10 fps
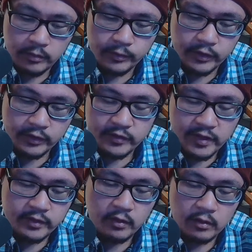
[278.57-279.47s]
All right, we're gonna
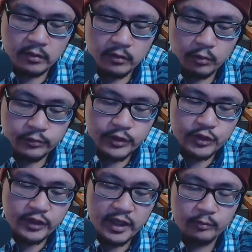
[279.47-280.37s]
take our
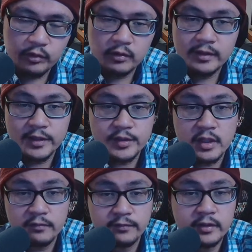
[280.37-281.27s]
OTG cable
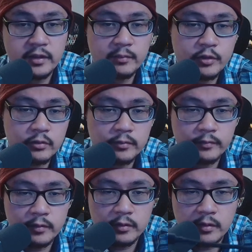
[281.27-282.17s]
itself, the adapter,
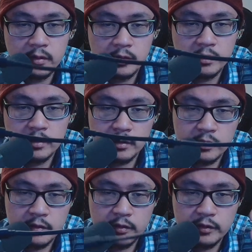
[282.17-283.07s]

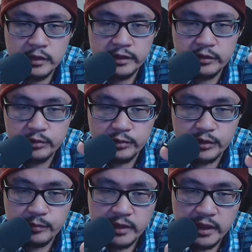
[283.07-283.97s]
take the
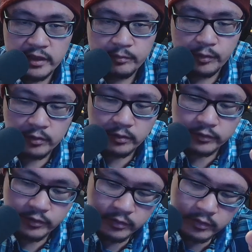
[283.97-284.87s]
USB-A
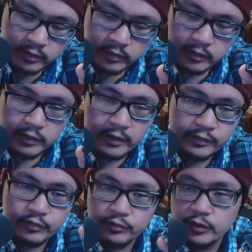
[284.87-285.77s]
part,
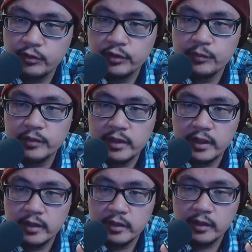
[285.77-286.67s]
connect it to the
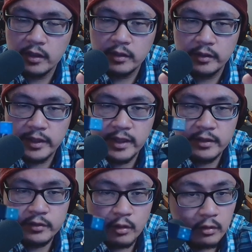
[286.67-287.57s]
USB
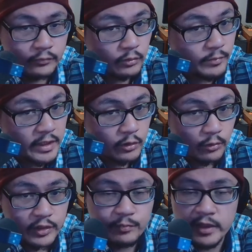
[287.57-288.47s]
end of your mini
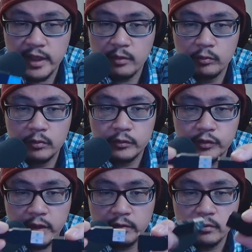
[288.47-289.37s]
USB cable
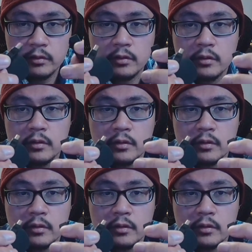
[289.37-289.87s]
together.